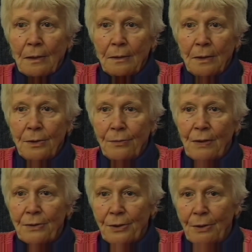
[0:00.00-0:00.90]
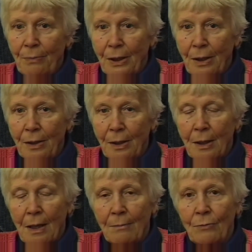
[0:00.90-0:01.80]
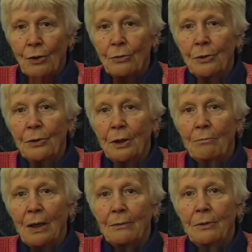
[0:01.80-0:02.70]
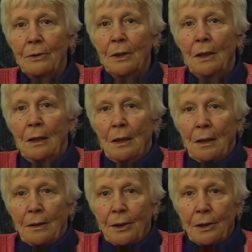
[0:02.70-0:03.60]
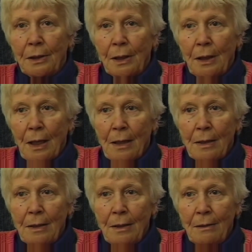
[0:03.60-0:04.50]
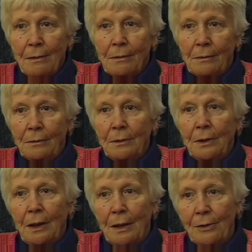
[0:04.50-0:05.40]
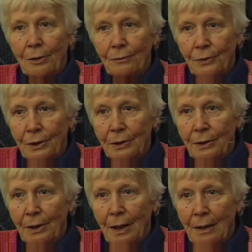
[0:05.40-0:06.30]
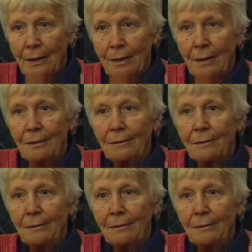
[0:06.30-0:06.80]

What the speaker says: This was the beginning. I'm talking about 39, end of 39.